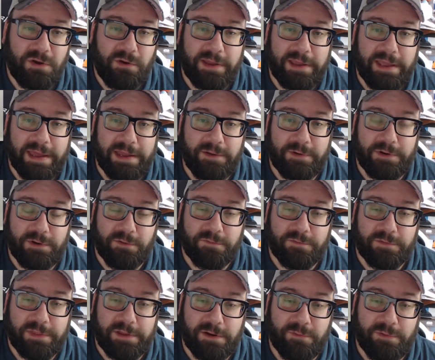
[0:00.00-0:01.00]
I kind of went over
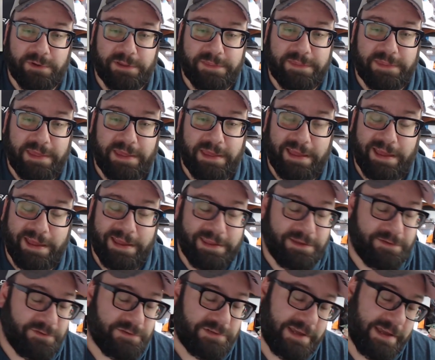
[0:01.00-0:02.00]
there I
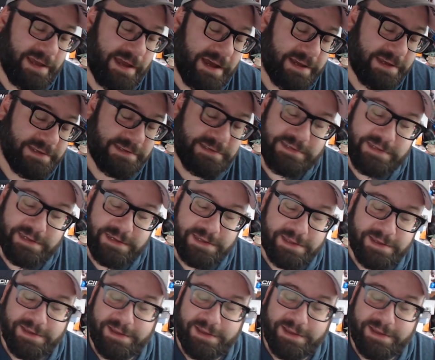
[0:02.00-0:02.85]
use a hockey stick